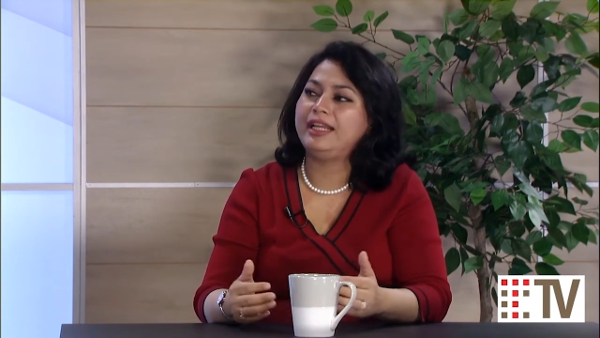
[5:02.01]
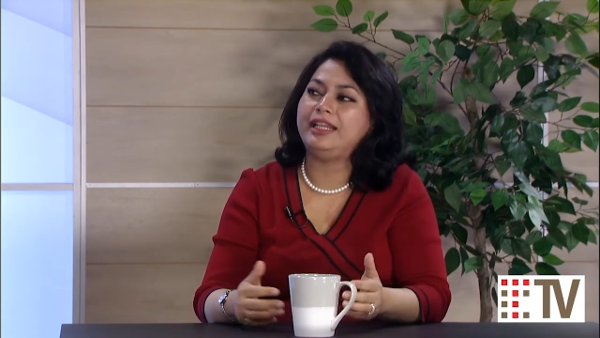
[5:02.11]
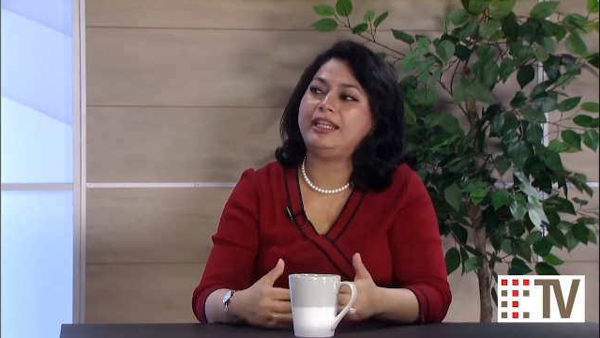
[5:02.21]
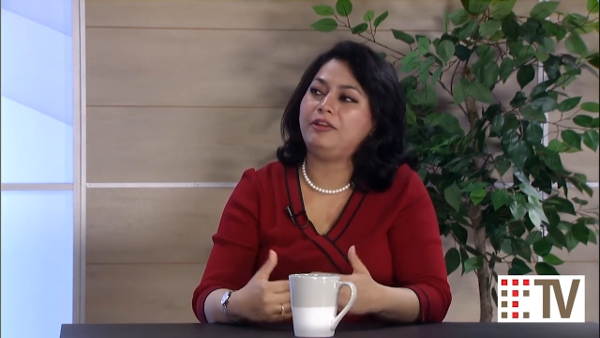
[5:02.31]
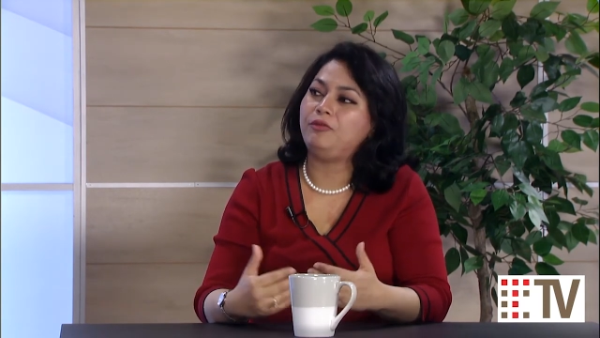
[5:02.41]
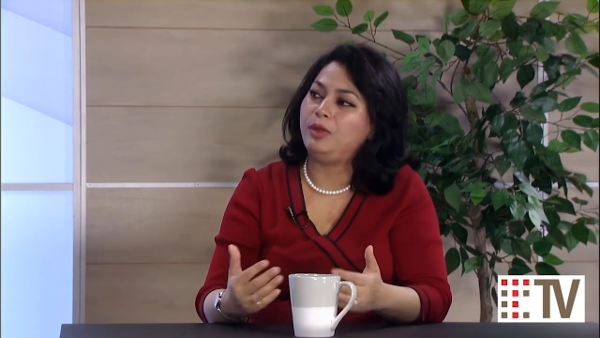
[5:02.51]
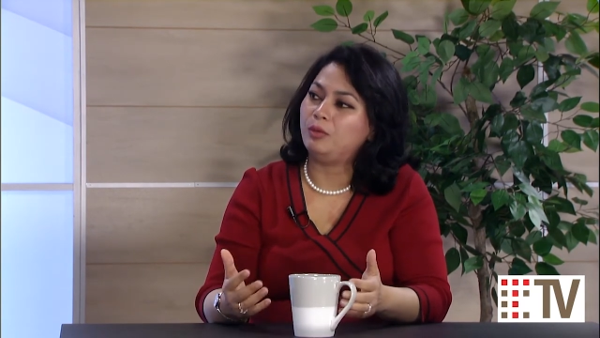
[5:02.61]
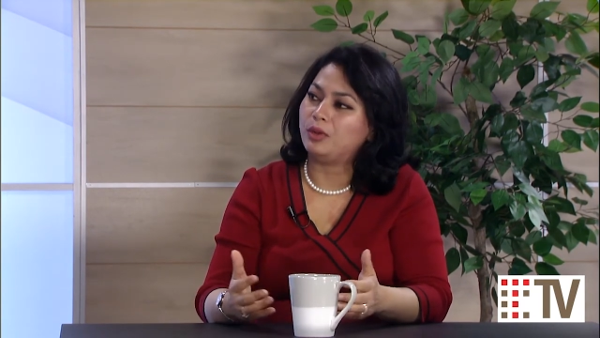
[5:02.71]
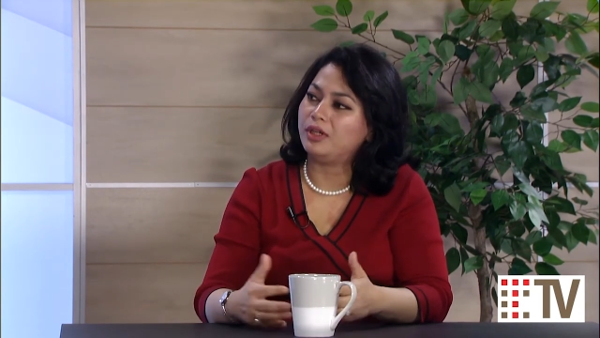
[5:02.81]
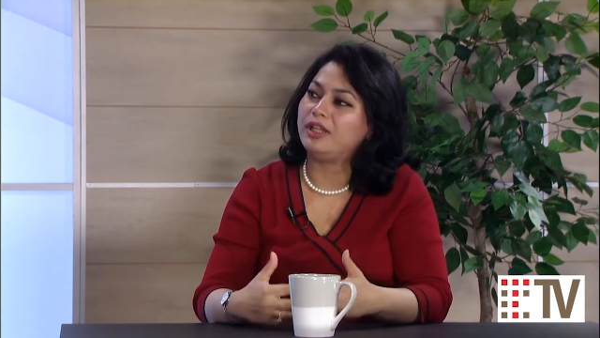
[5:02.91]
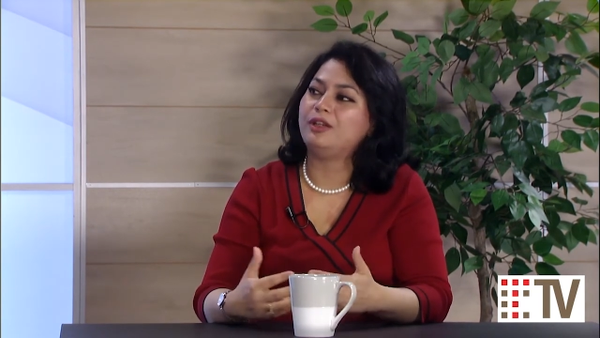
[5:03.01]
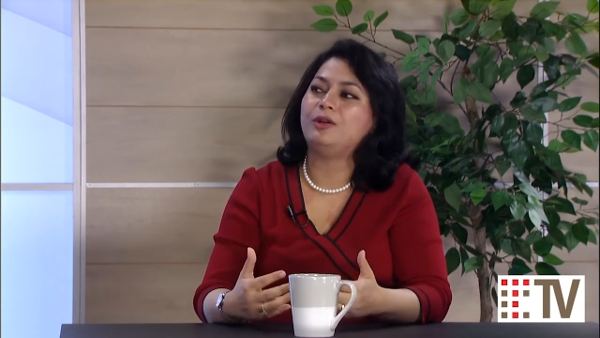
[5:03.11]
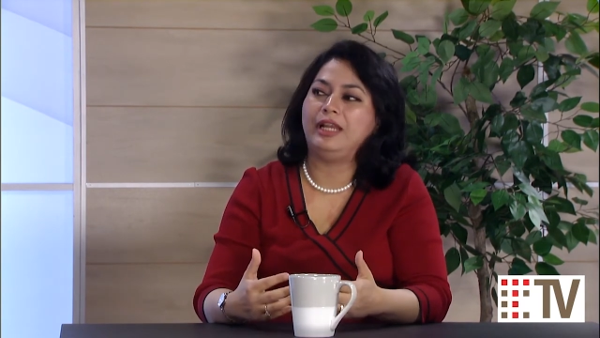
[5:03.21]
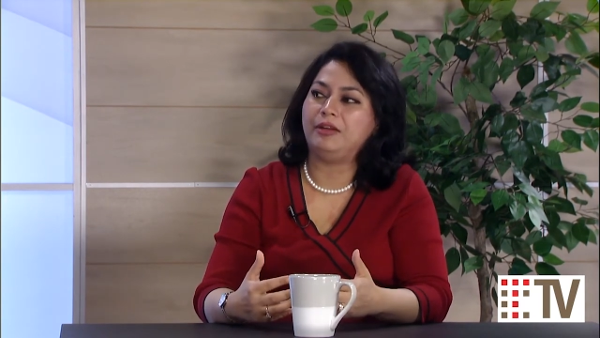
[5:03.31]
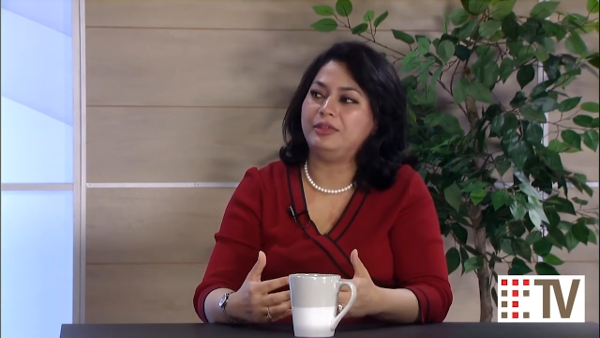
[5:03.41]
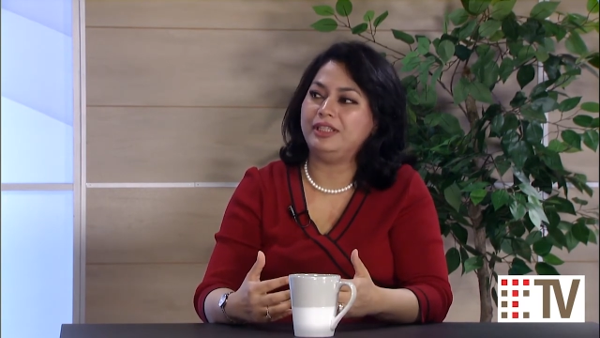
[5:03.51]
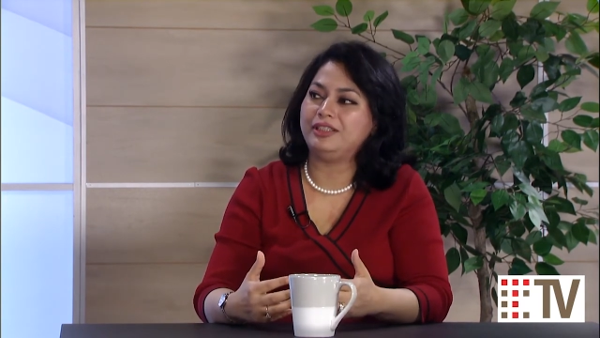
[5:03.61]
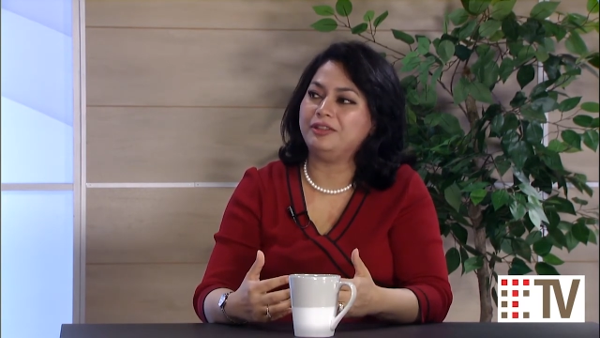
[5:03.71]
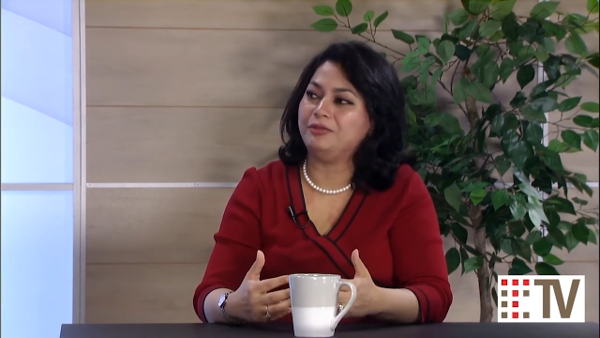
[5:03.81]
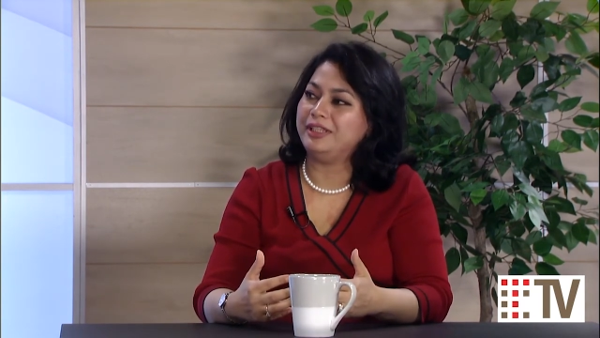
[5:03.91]
and then we work in
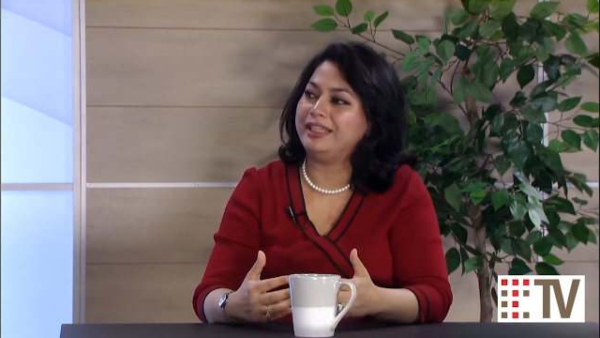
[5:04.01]
collaboration with